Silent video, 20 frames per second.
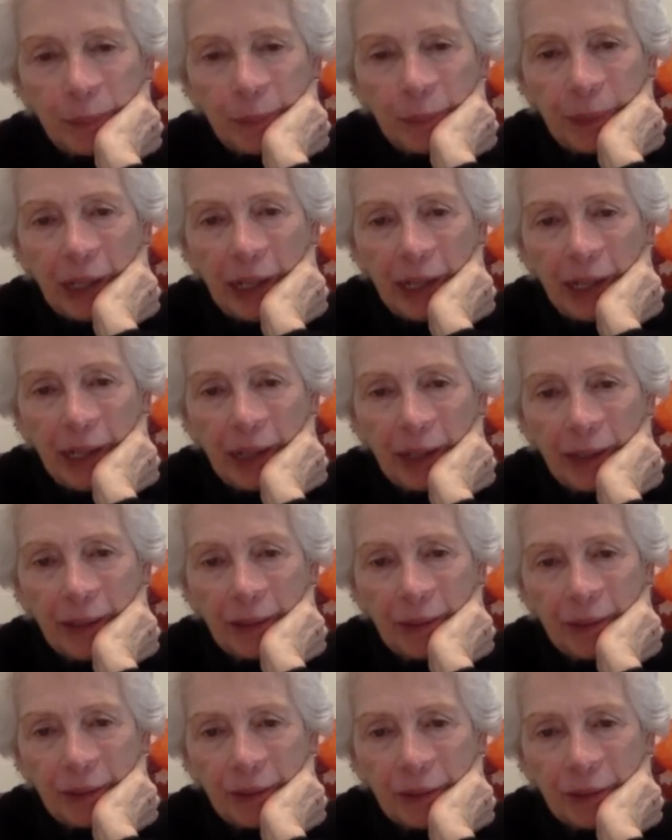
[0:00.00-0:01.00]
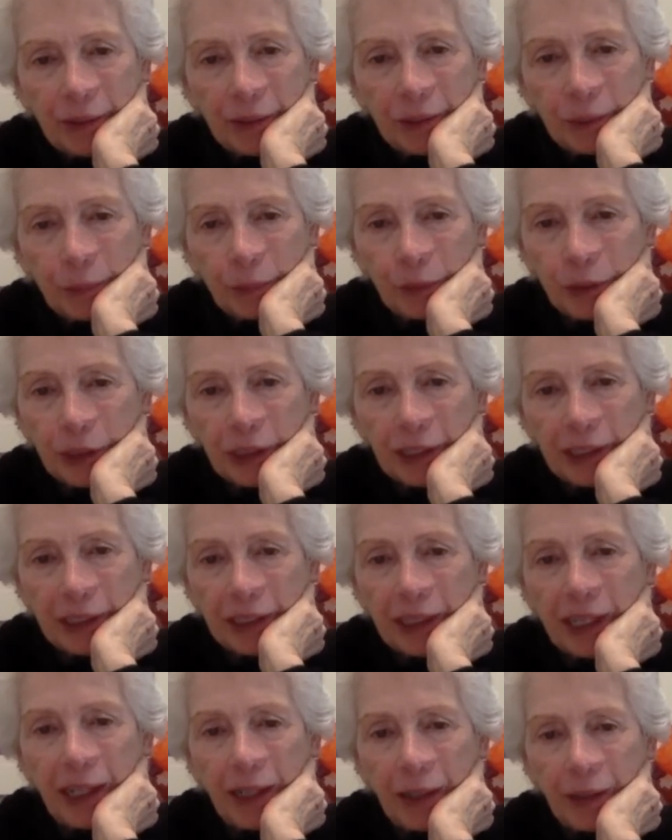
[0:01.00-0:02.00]
had some really
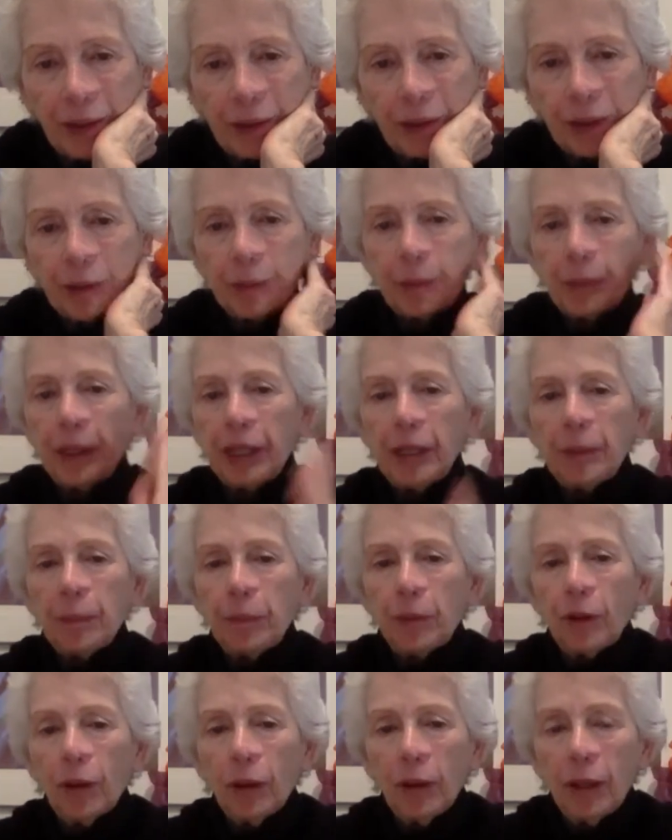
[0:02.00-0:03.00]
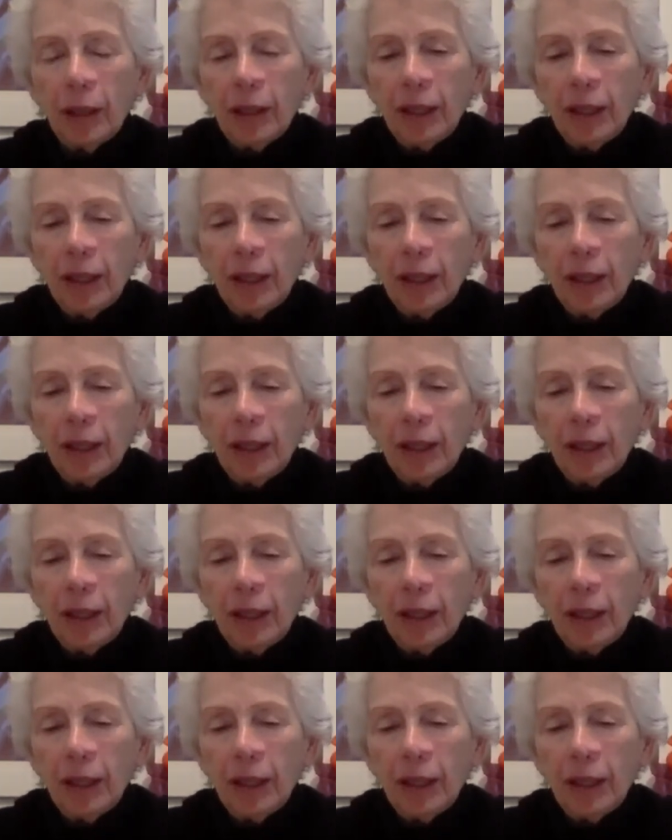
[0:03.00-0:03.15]
talented people.